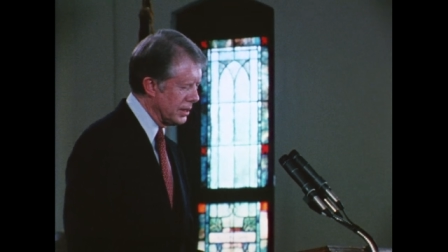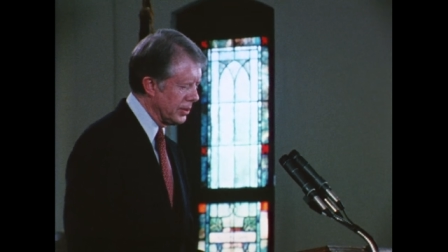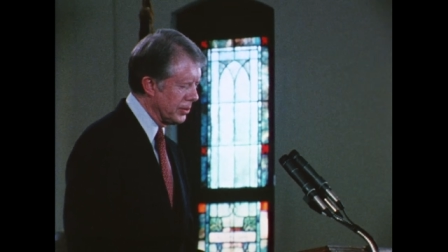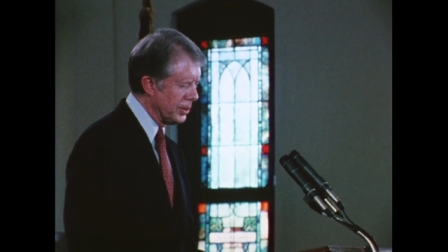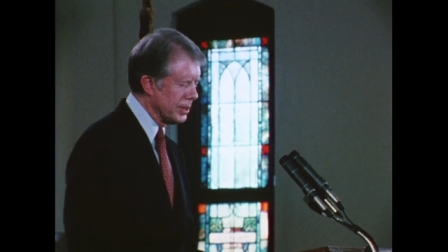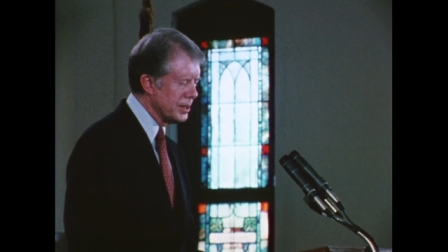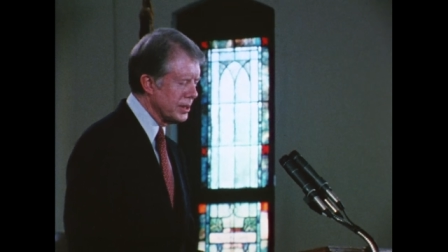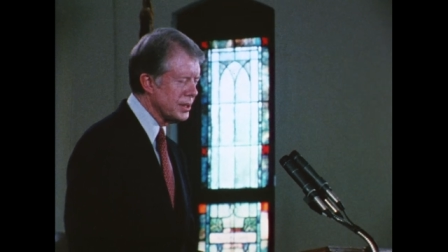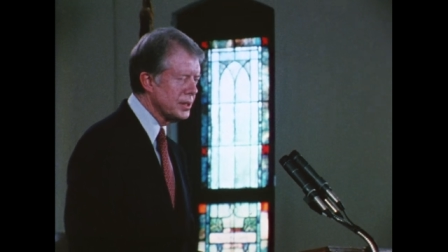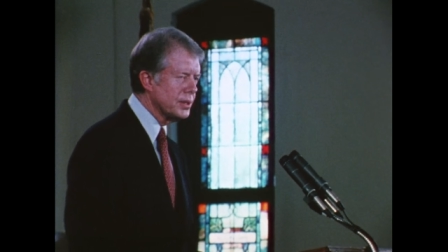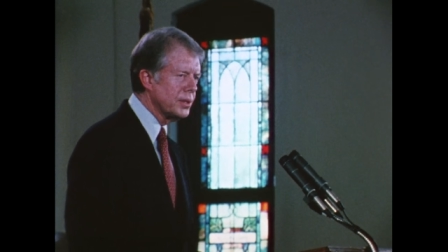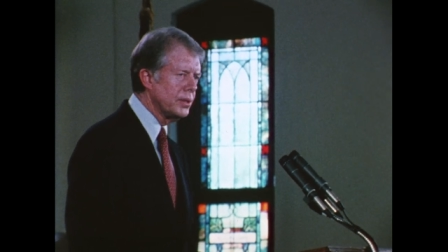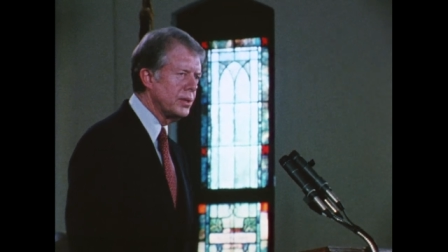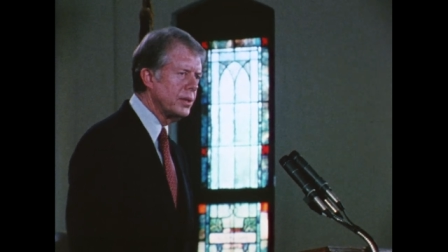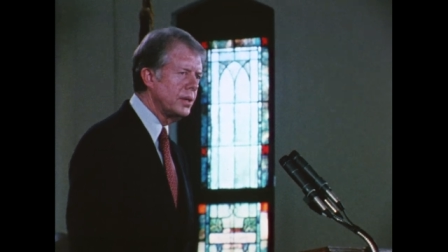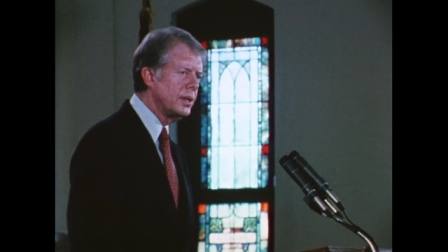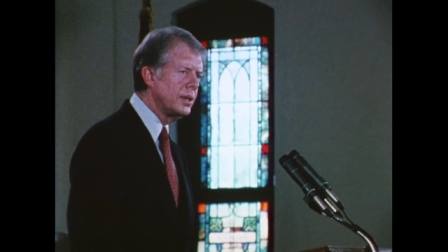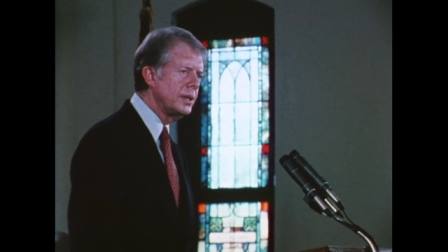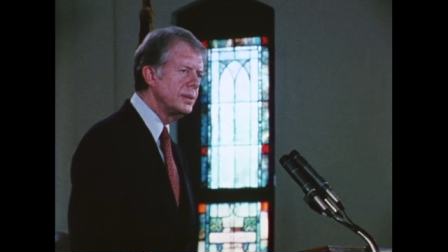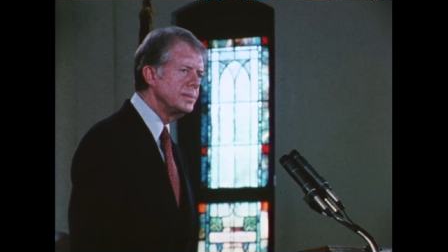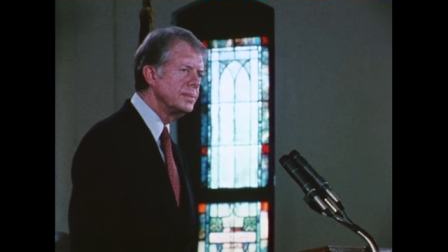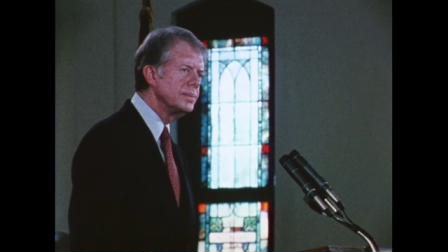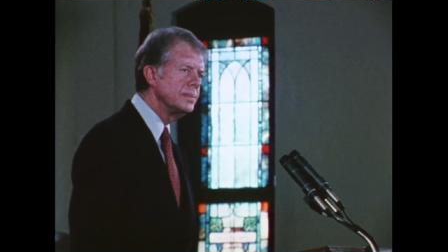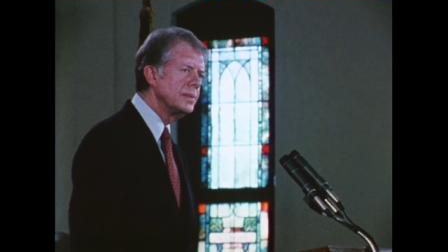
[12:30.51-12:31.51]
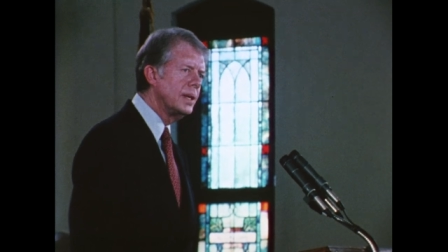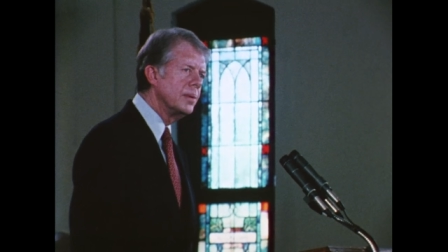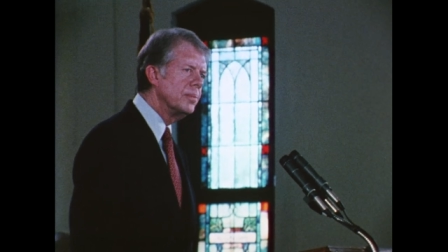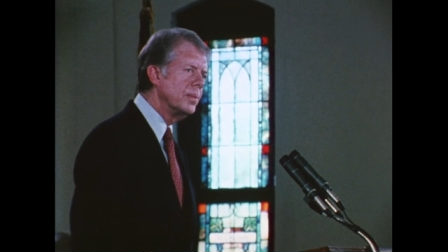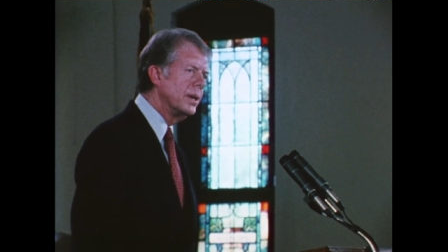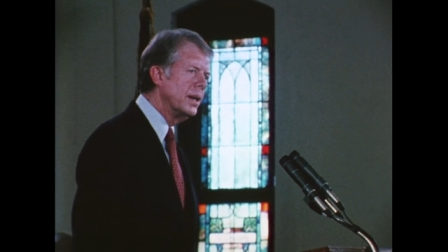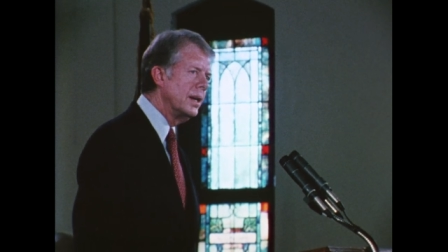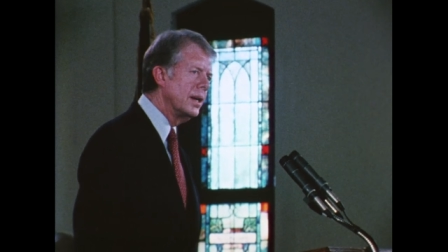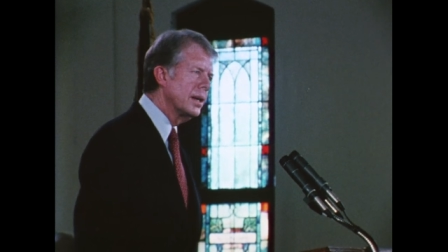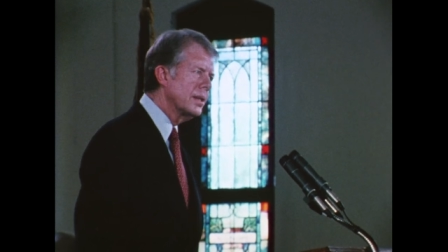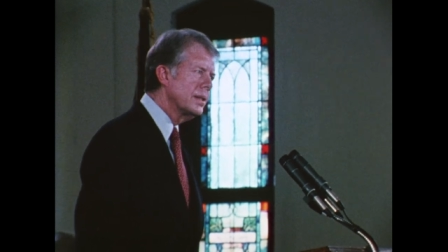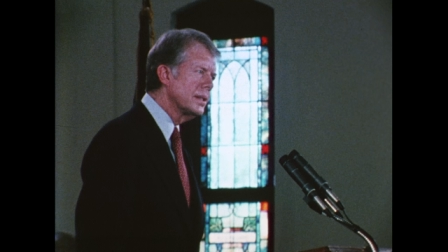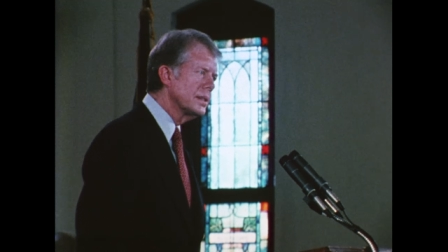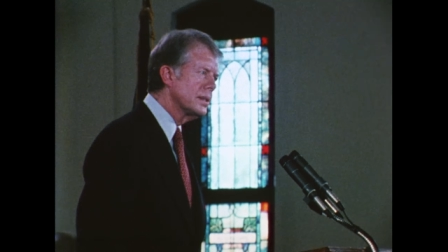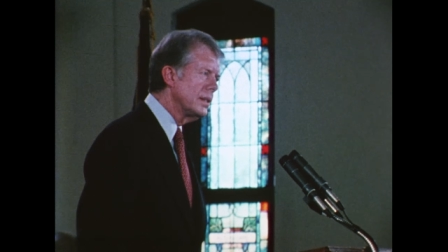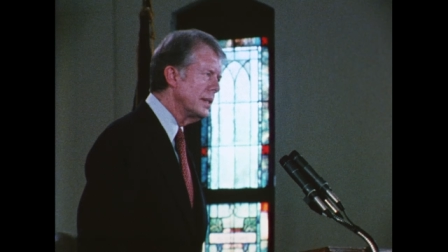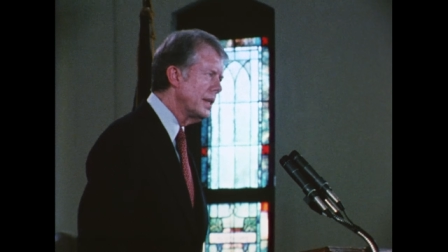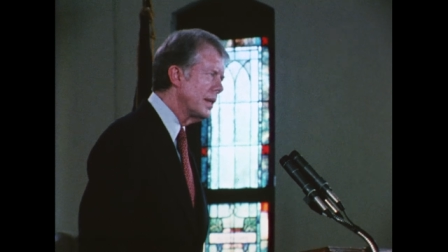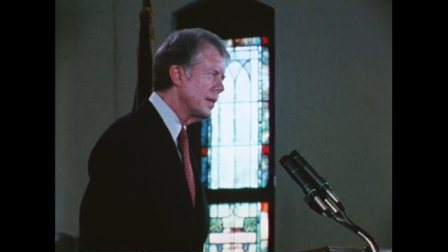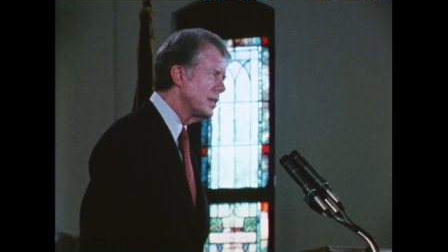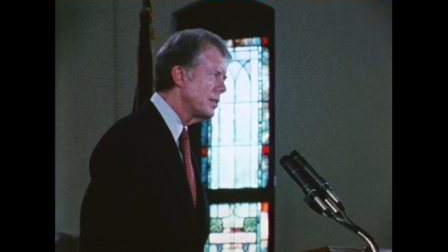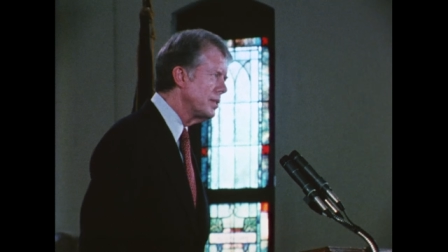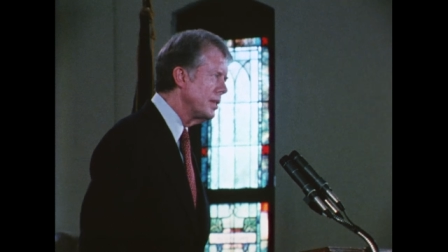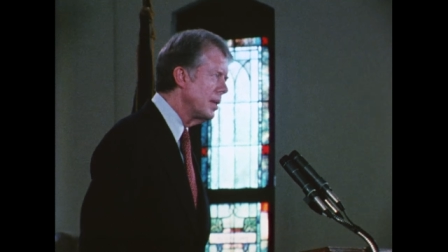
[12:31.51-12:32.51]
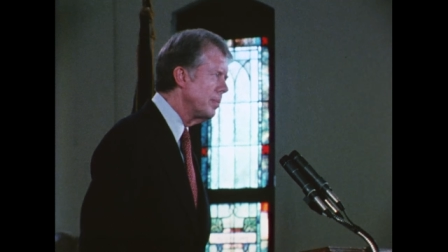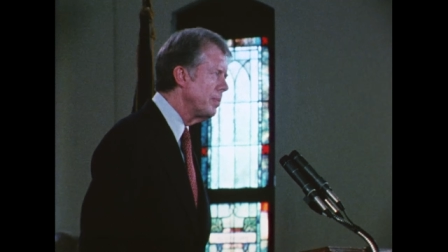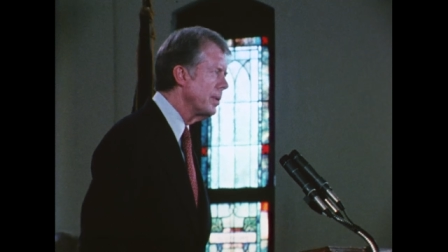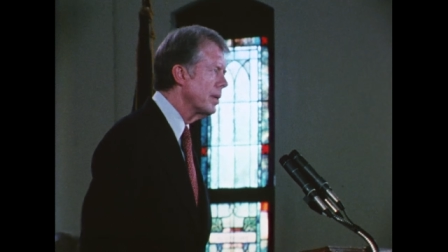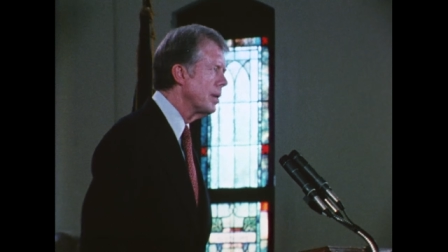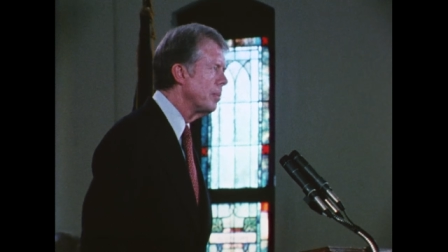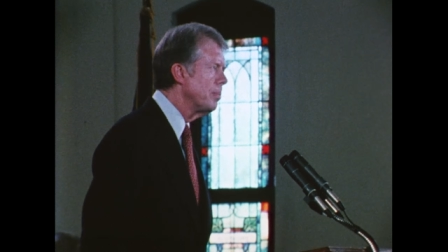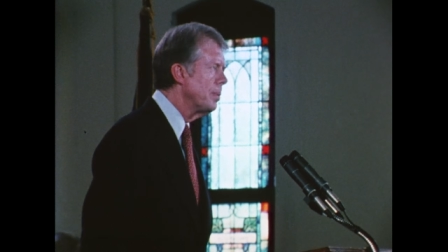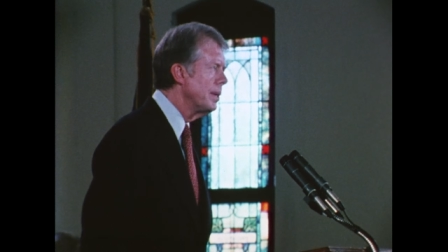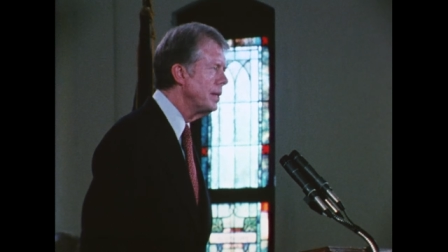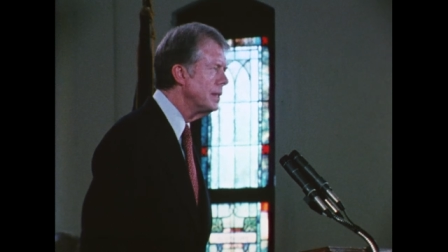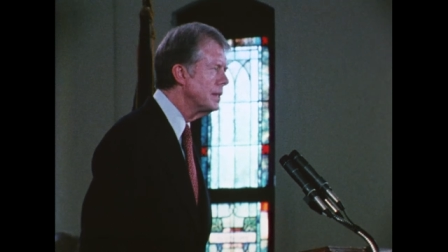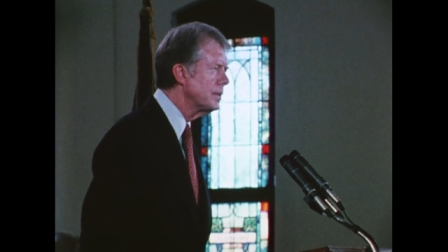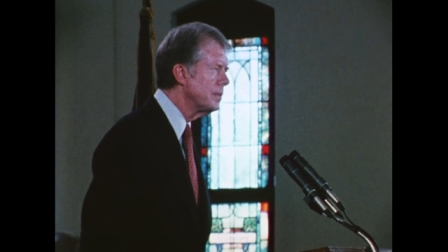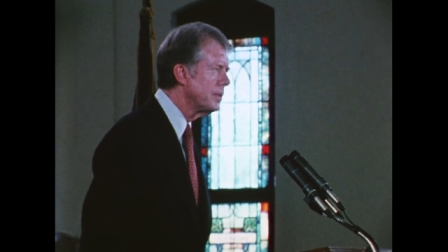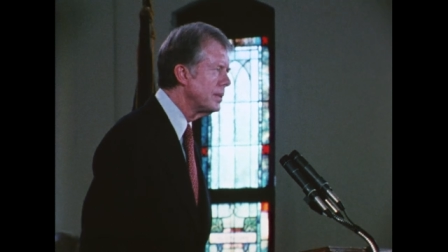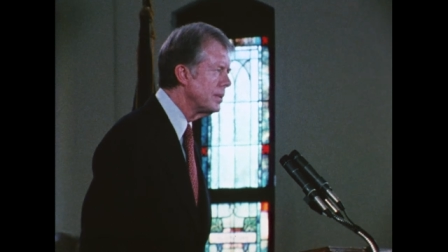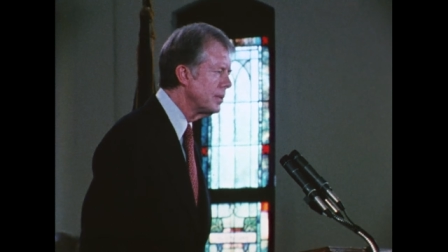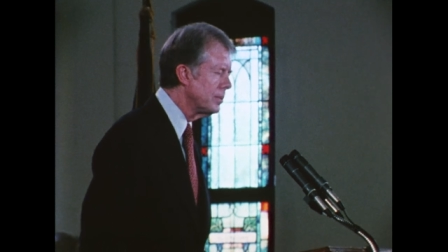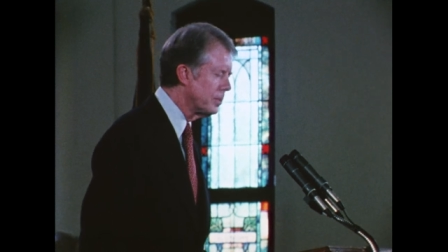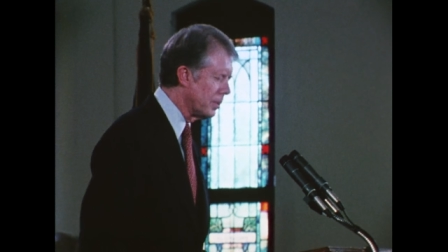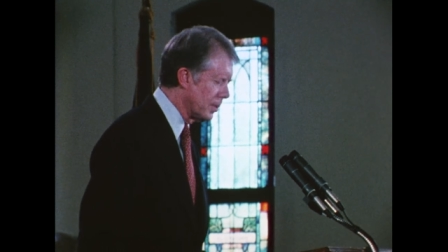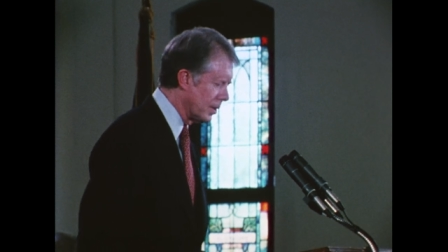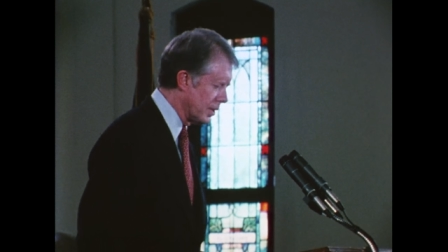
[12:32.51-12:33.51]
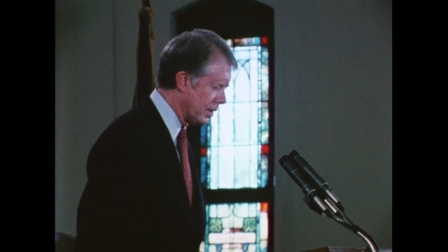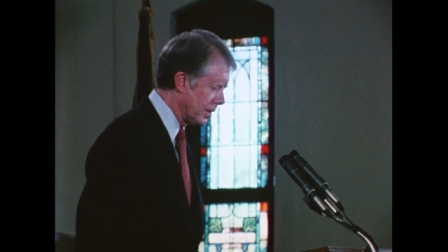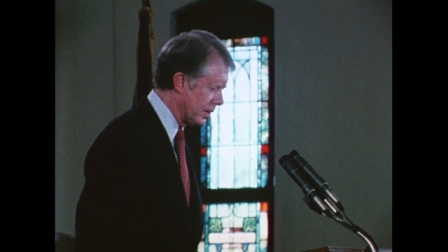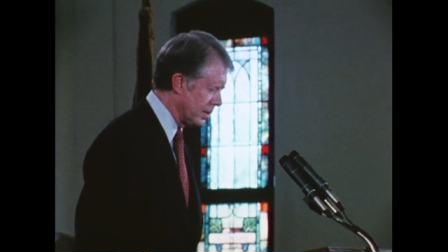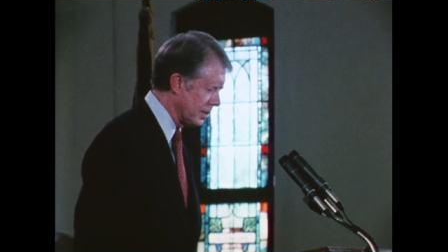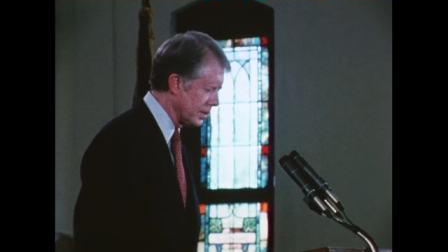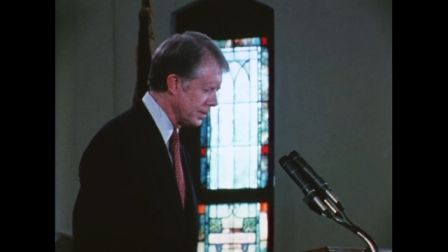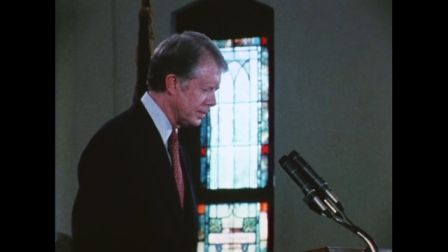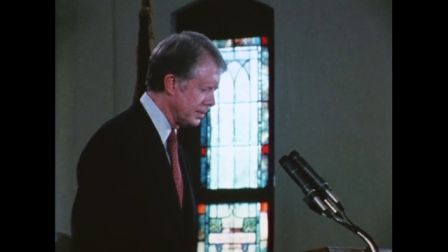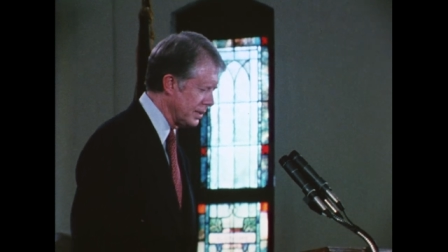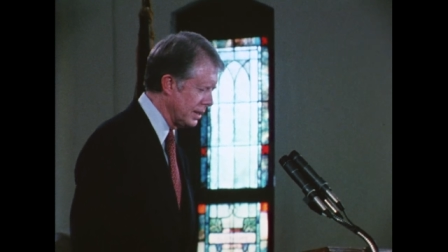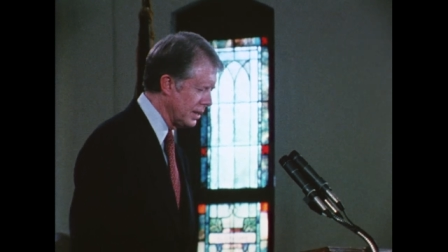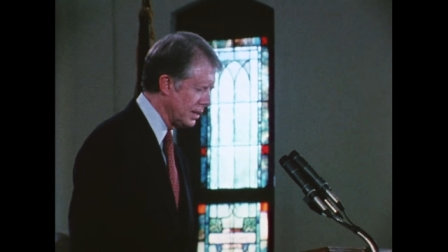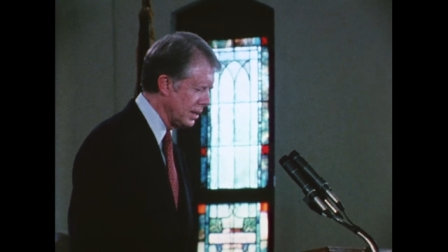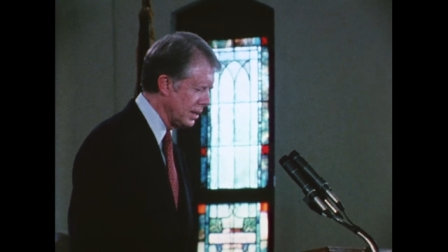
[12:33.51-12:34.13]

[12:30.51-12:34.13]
to restore America's leadership in a peaceful world,